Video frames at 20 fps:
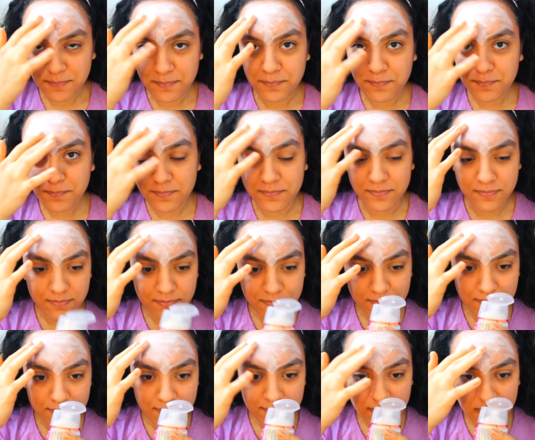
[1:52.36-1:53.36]
times. Mmm,
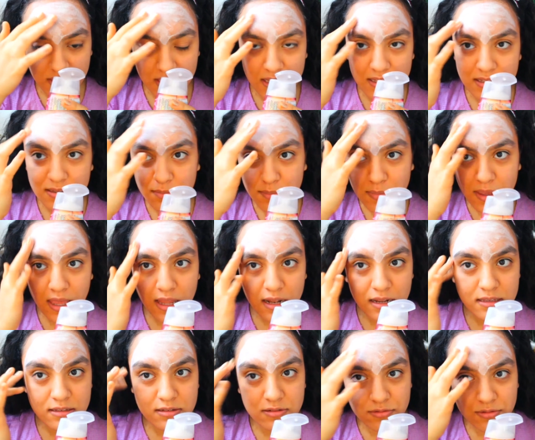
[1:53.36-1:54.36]
the smell
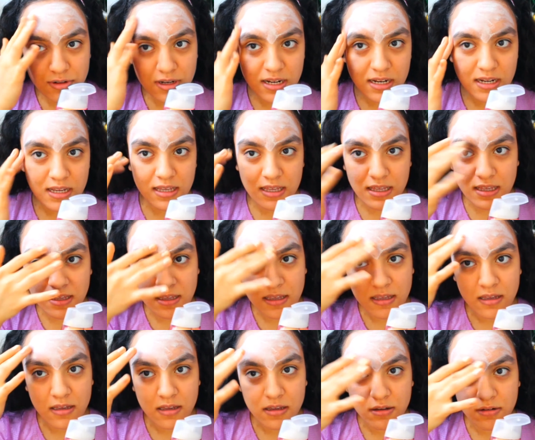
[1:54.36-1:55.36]
is really
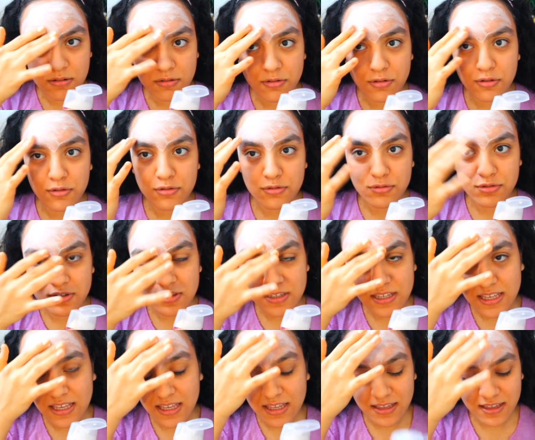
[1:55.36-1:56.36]

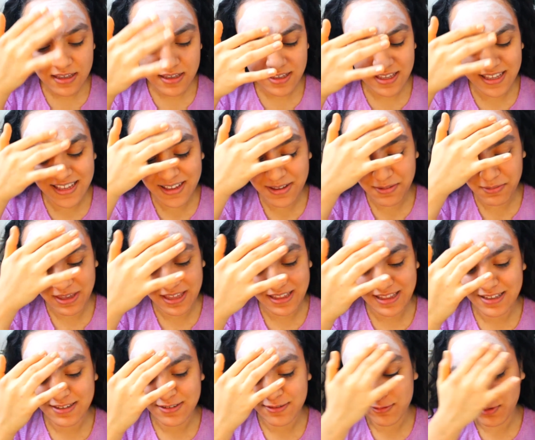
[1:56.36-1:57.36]
rosy. It
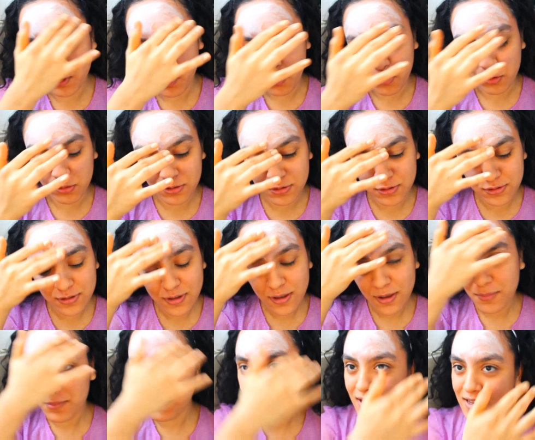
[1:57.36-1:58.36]
is rose
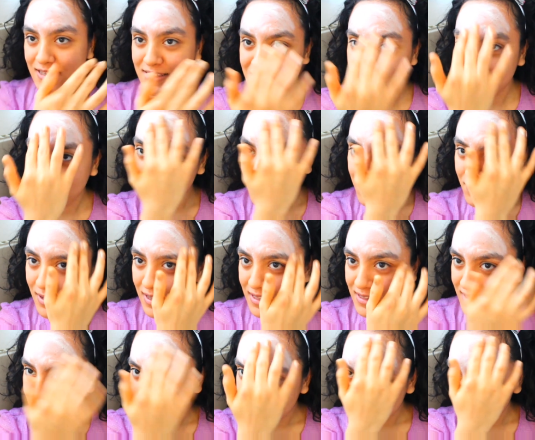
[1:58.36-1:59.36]
mask, but
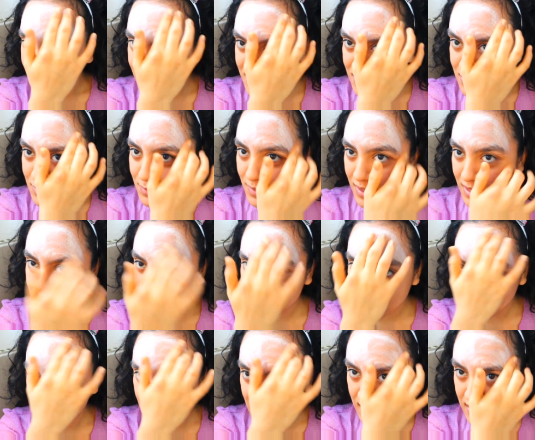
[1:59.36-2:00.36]
it
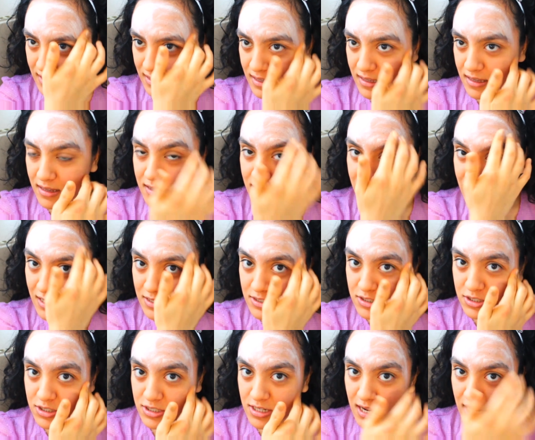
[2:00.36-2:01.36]
smells like
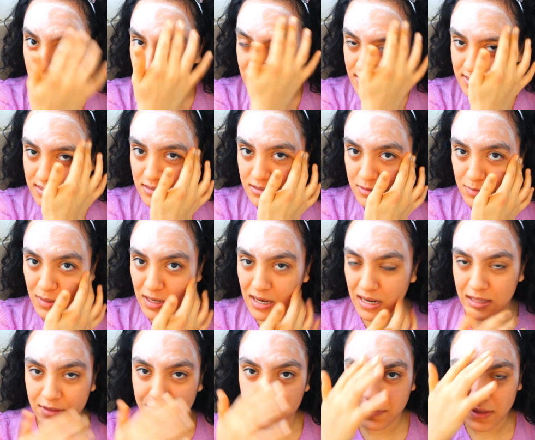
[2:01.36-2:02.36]
natural, it doesn't smell
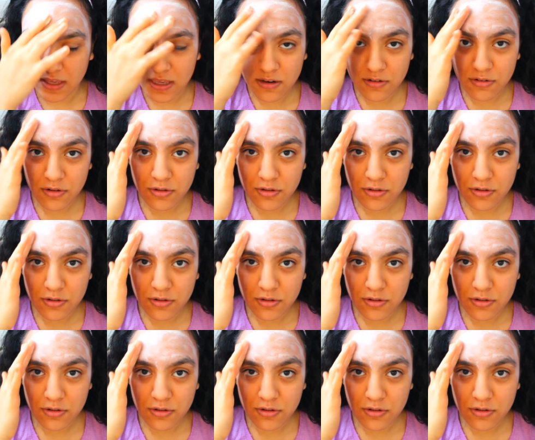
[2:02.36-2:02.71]
like fake